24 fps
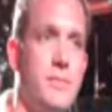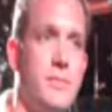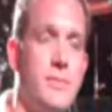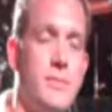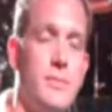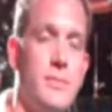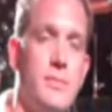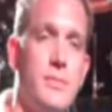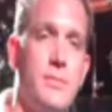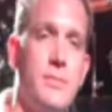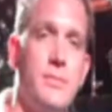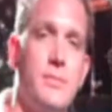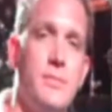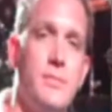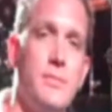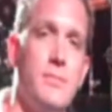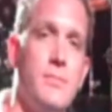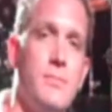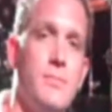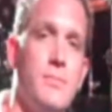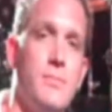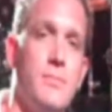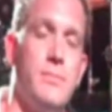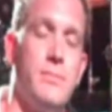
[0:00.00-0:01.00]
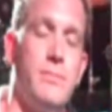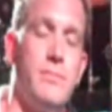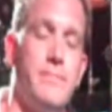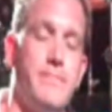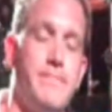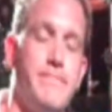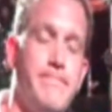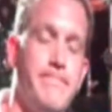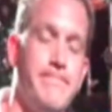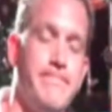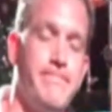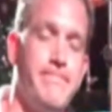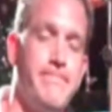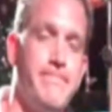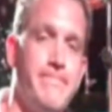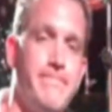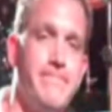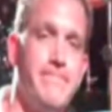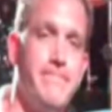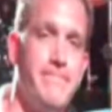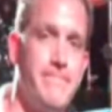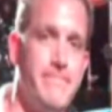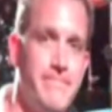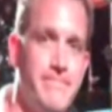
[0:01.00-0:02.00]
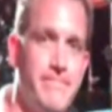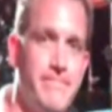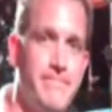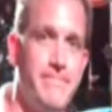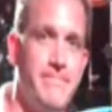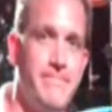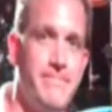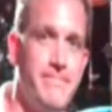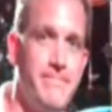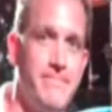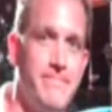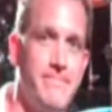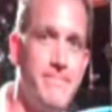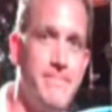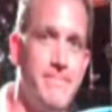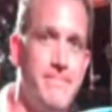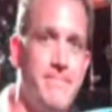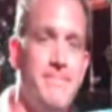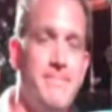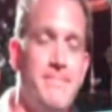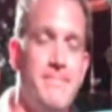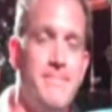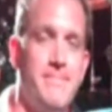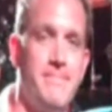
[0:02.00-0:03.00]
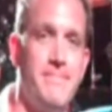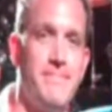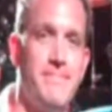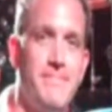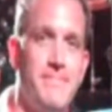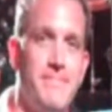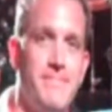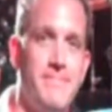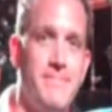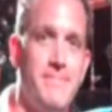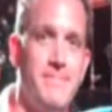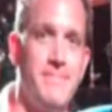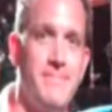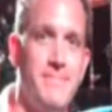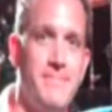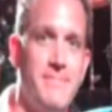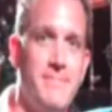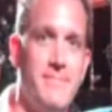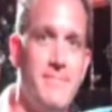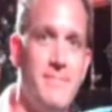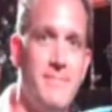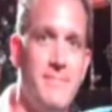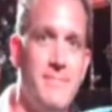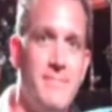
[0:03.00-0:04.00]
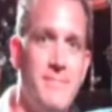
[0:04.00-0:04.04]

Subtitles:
No words are spoken by the person on screen.